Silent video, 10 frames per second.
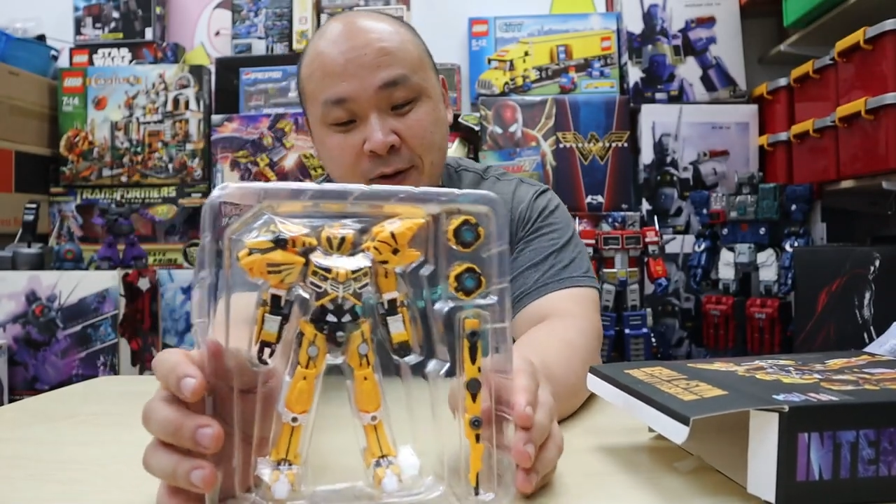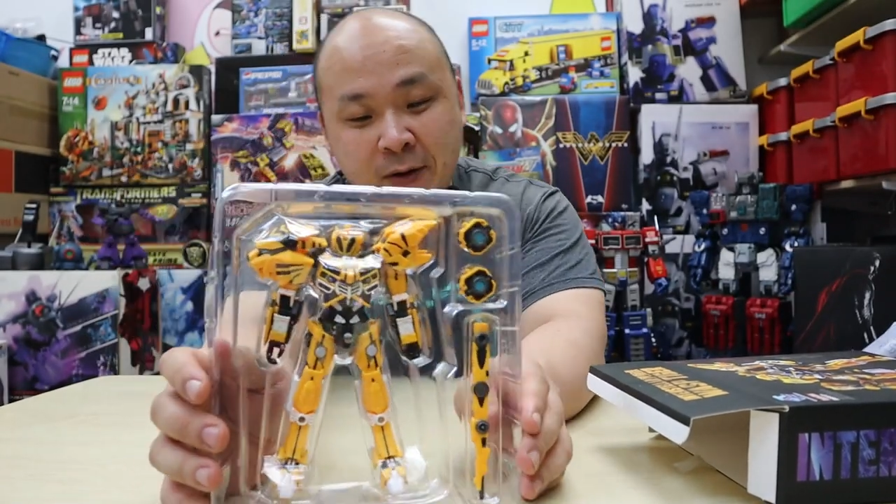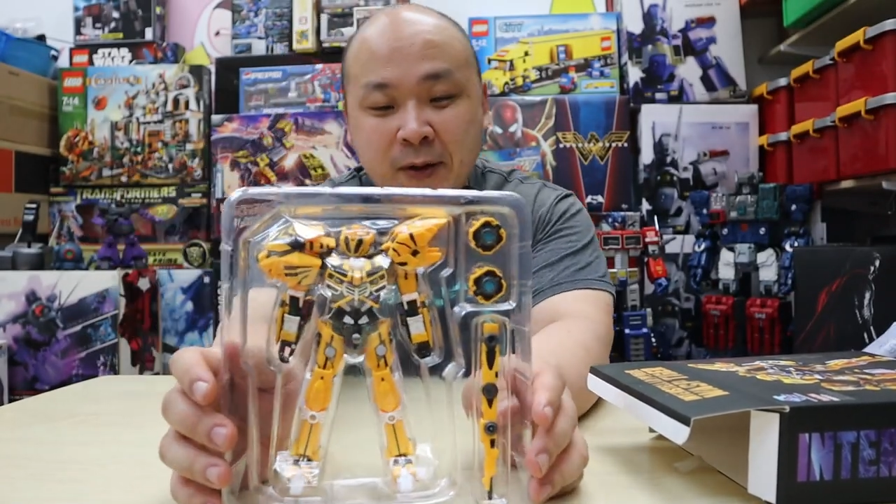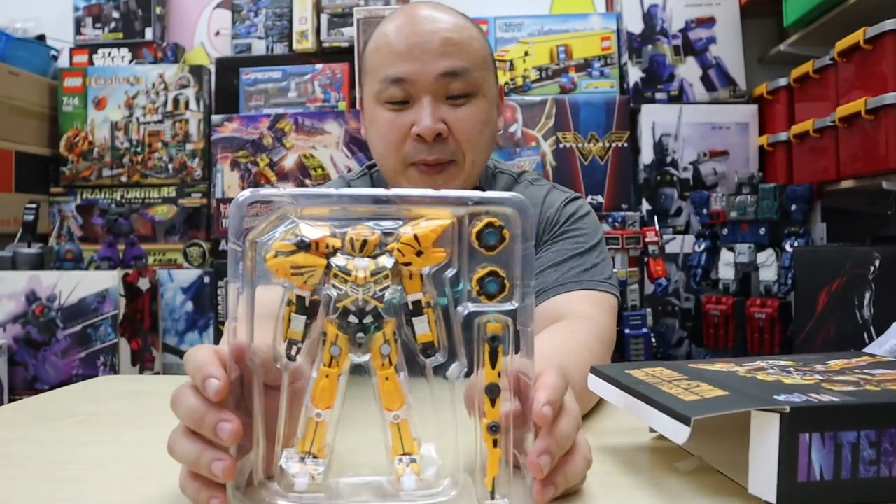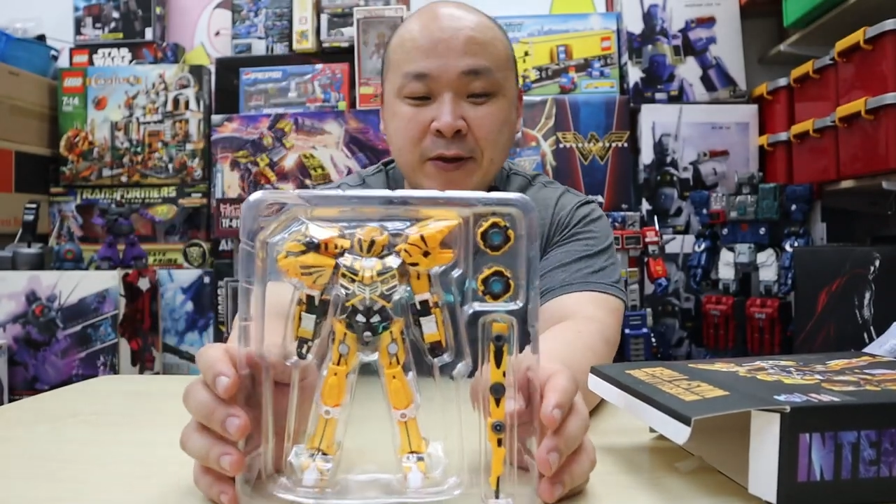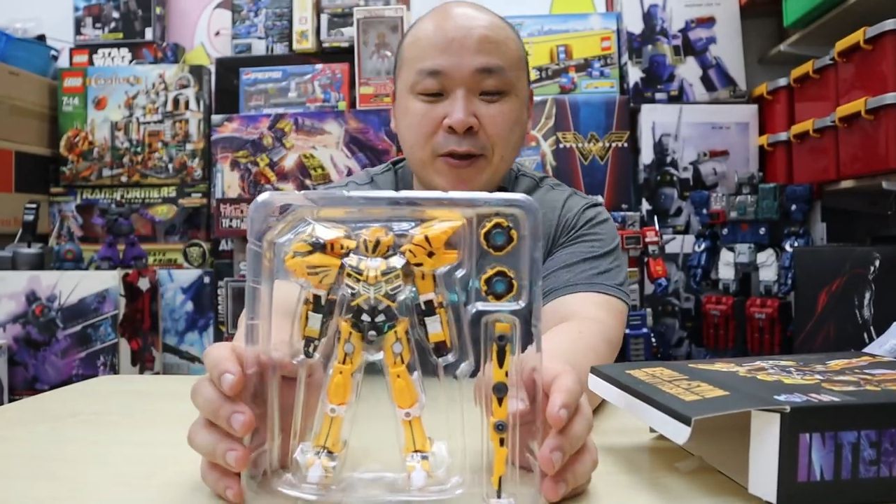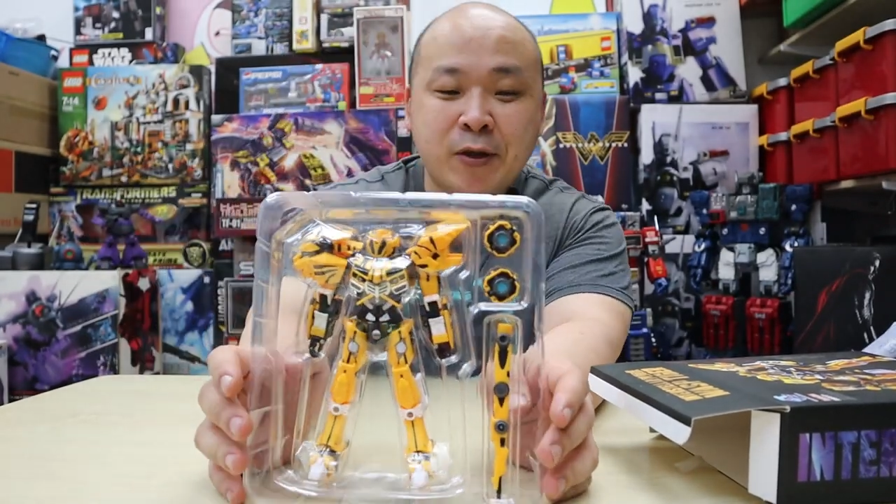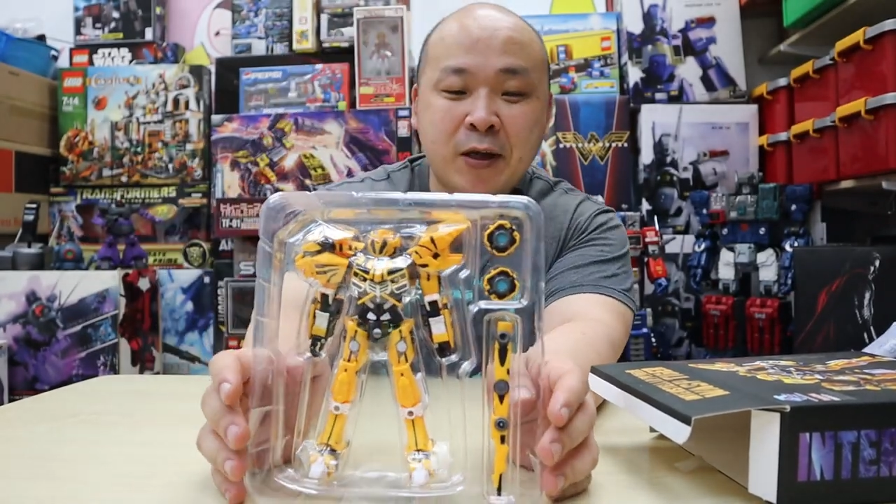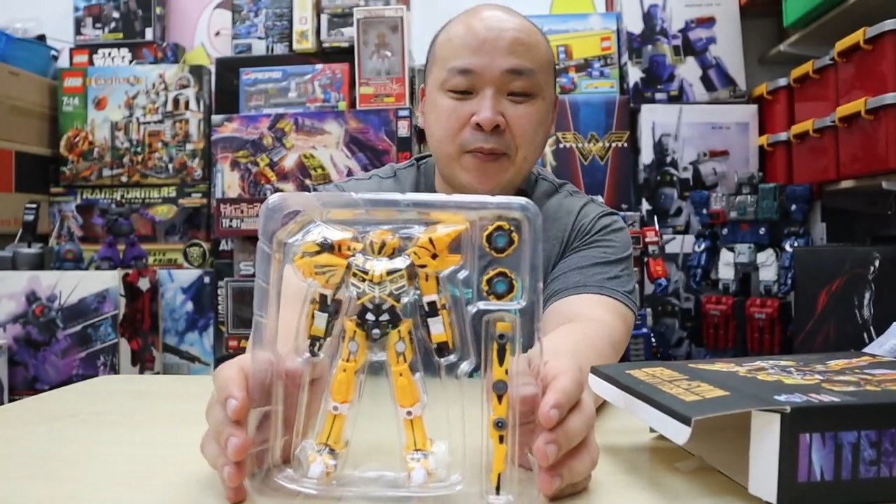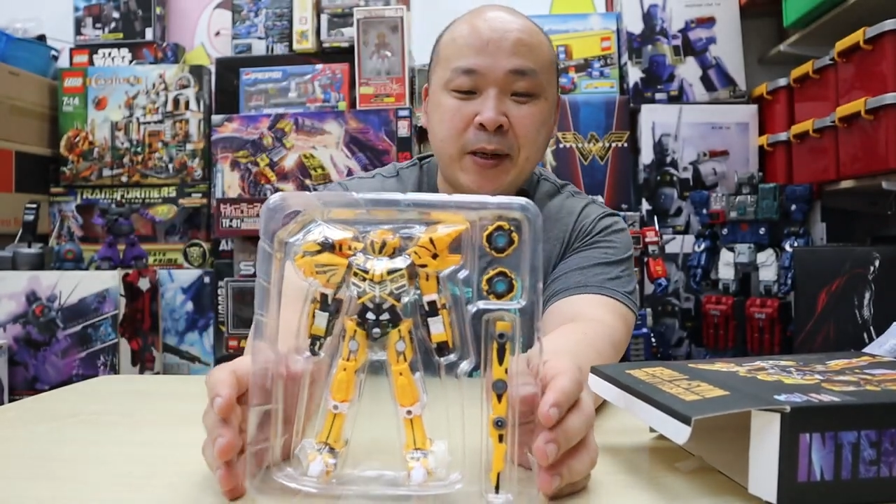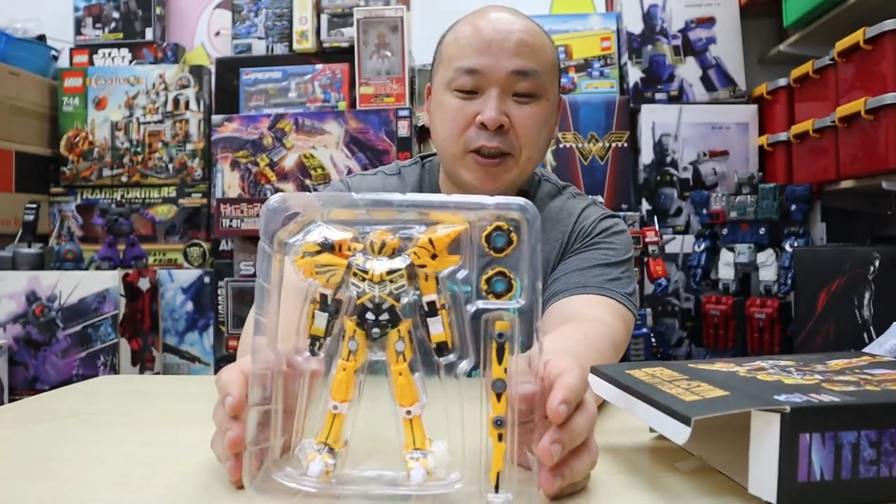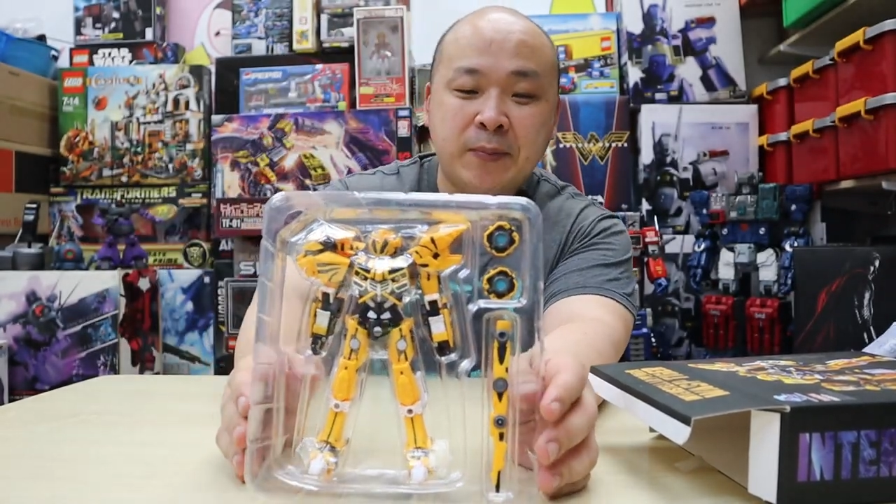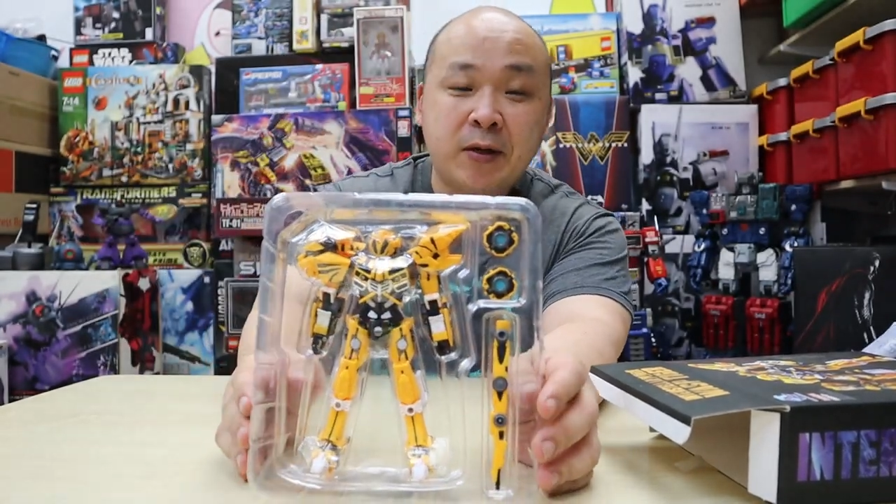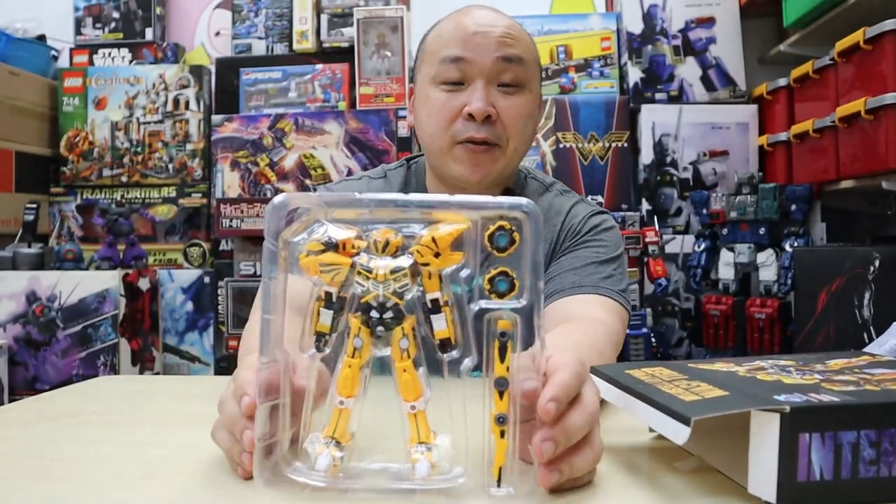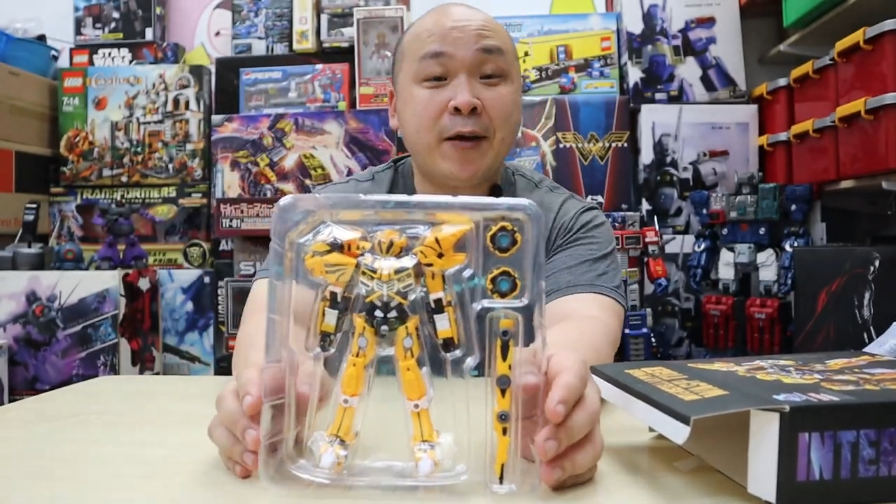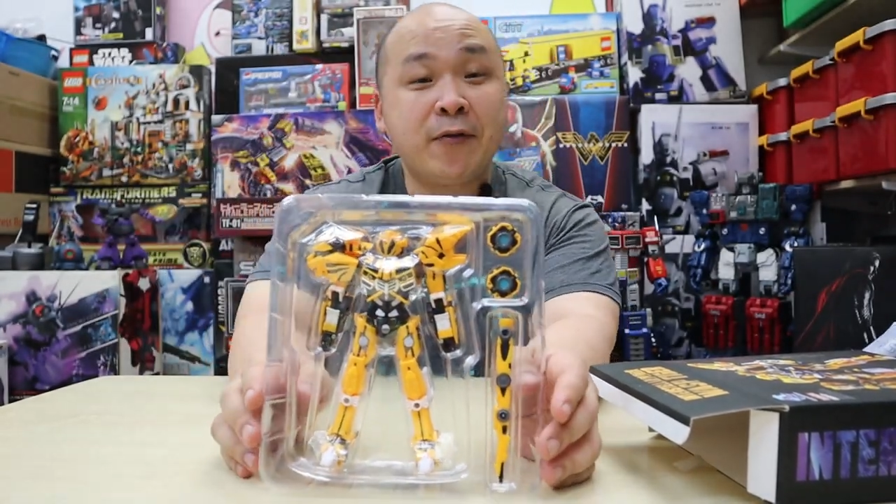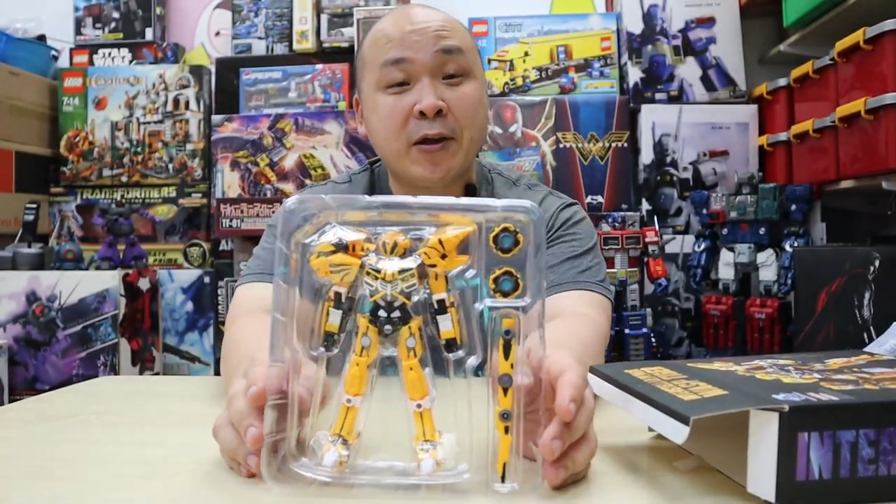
stoked about the transformation myself.